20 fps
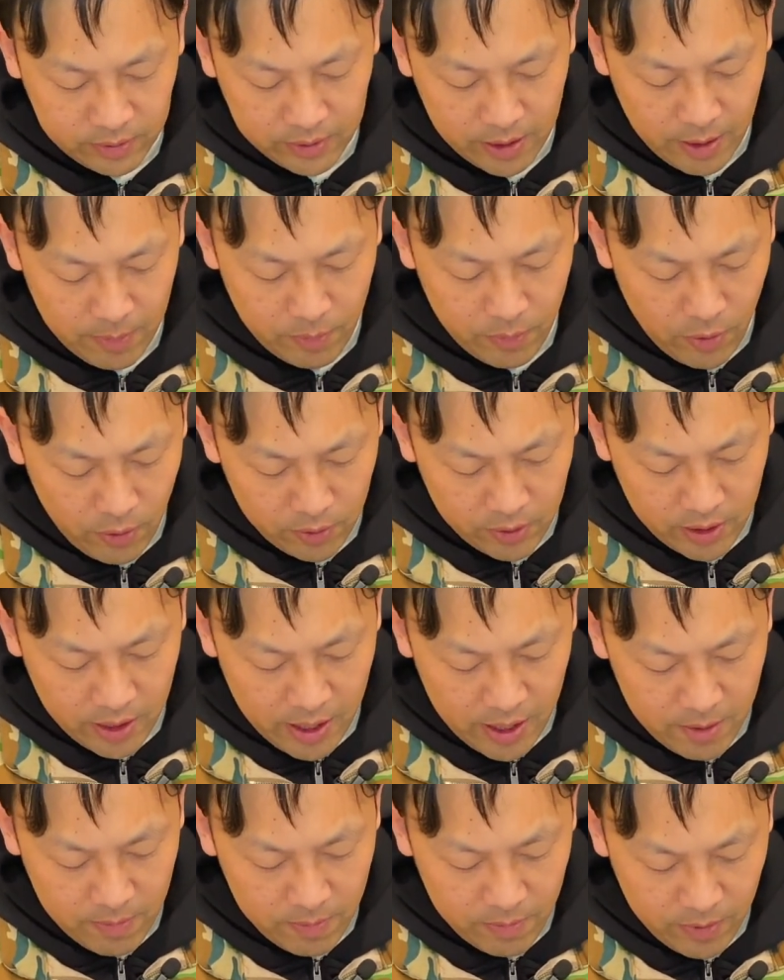a board
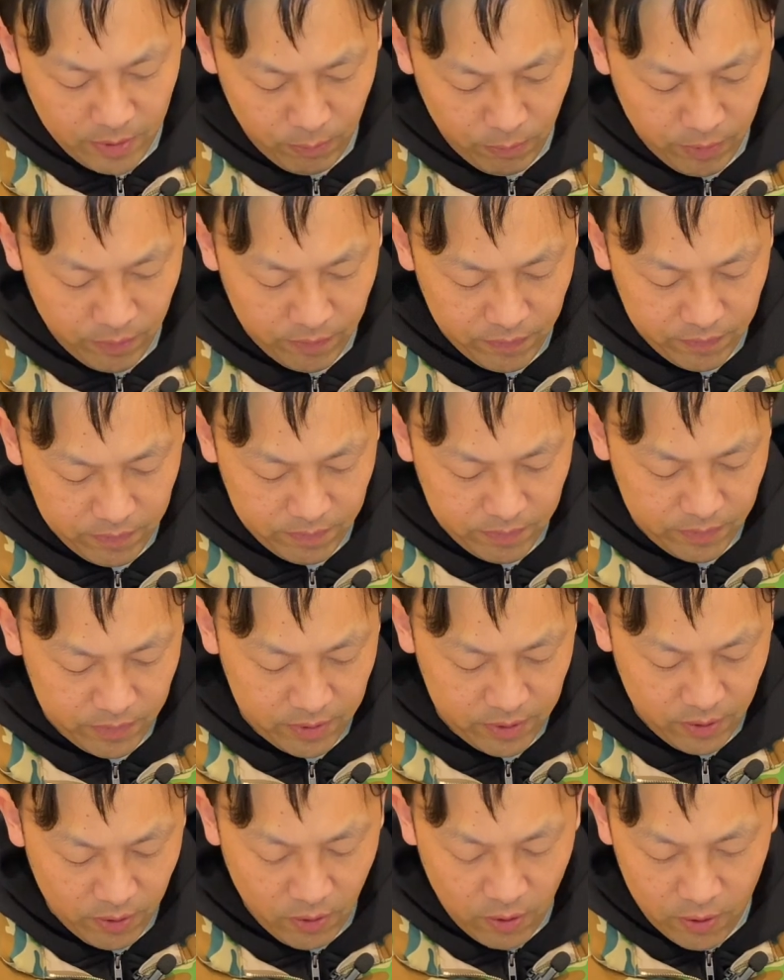game but with
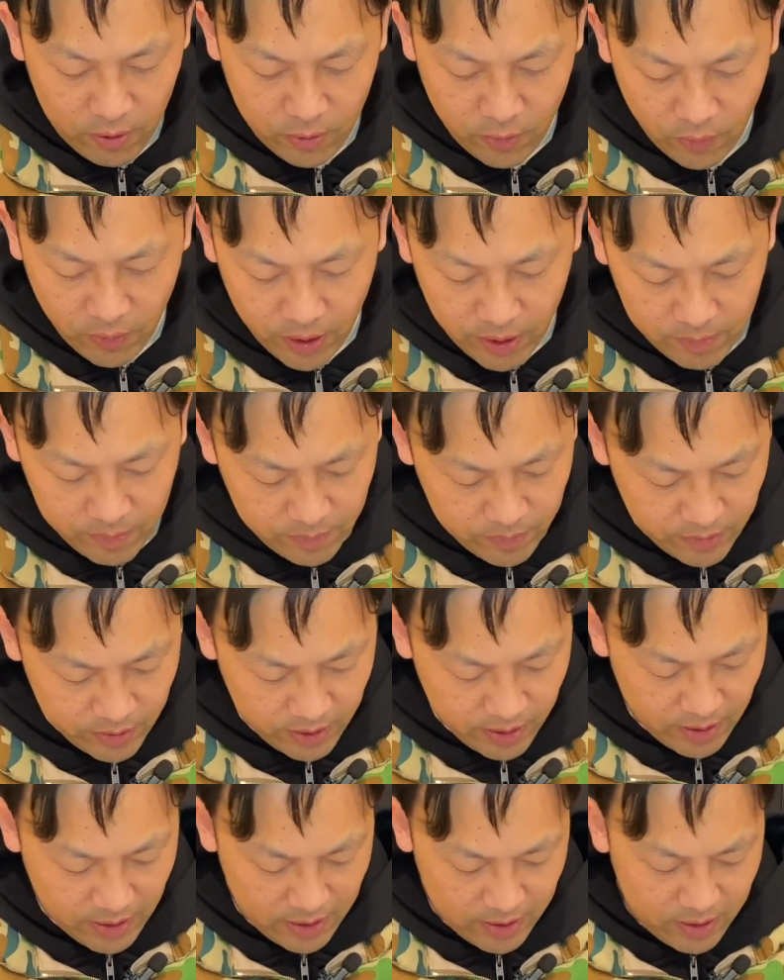hologram.
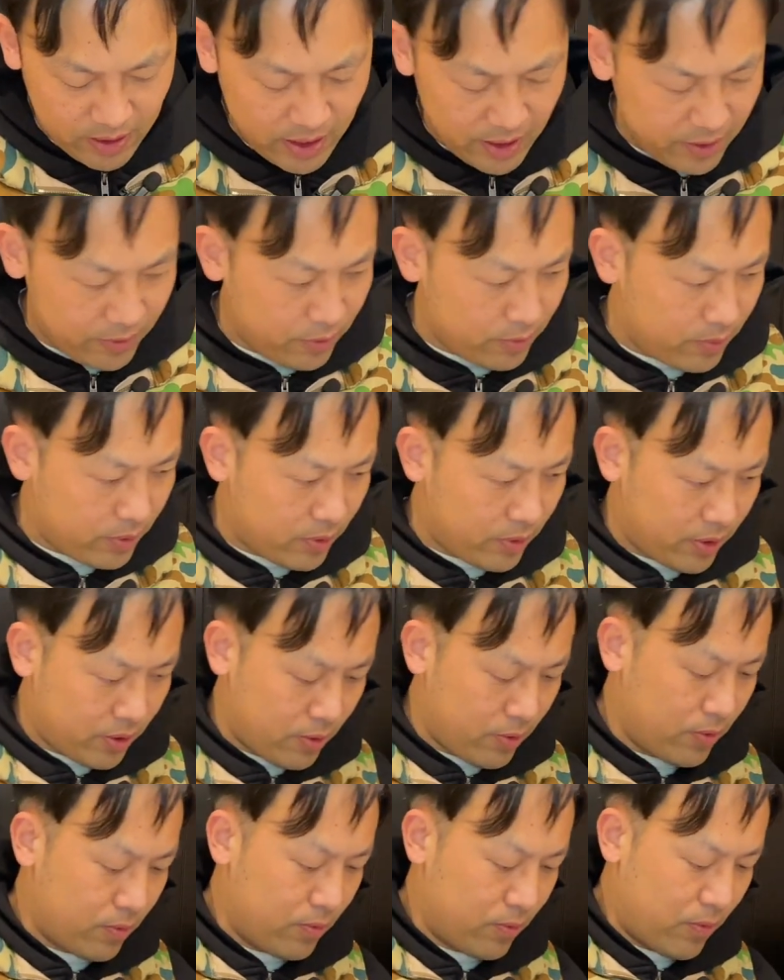Like you probably
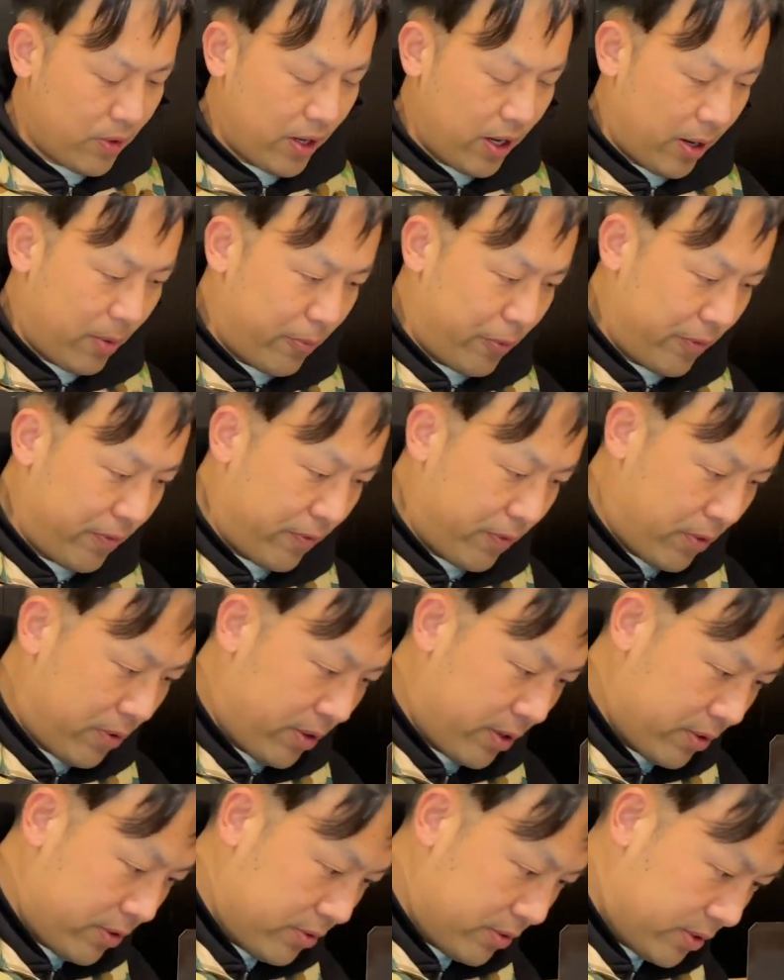know what I'm
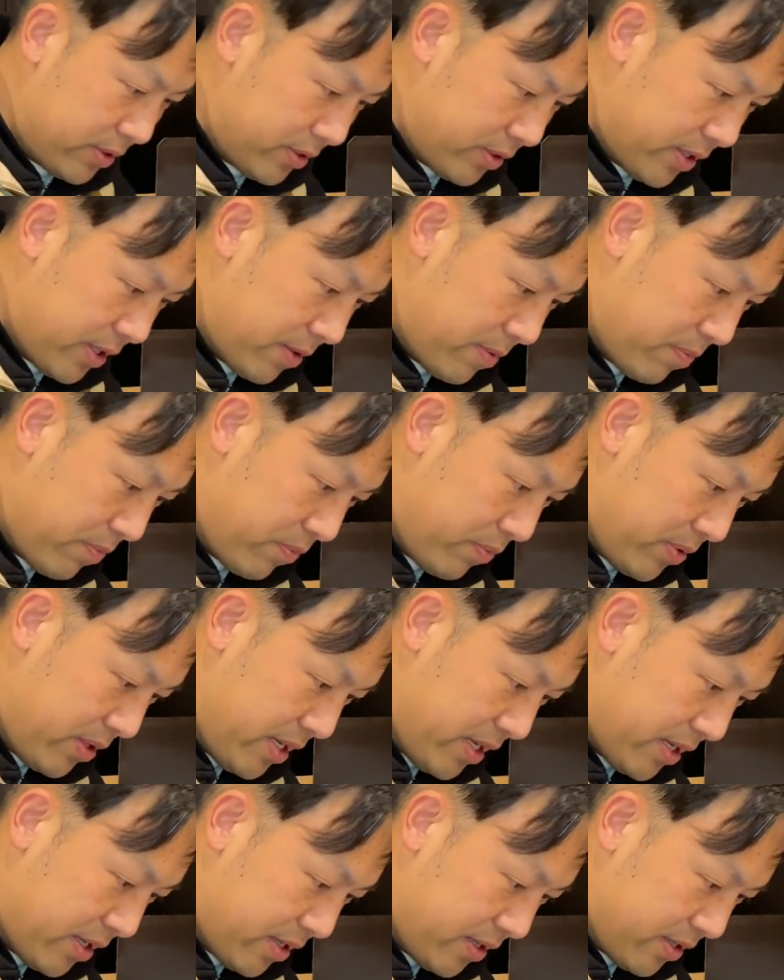referring to. So they
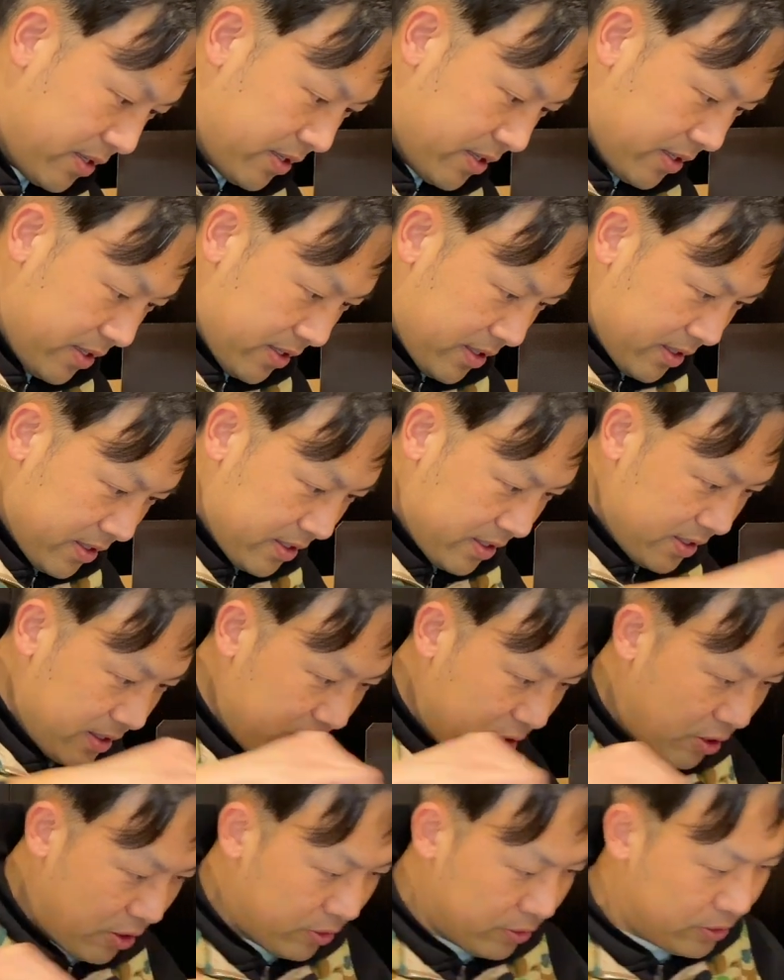playing
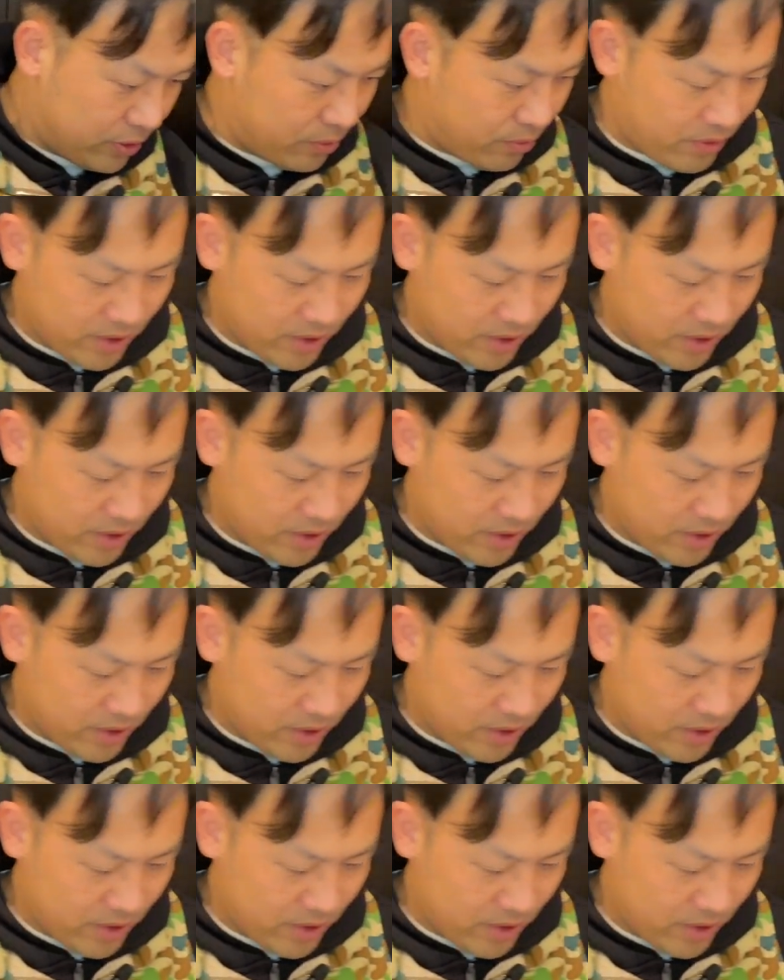console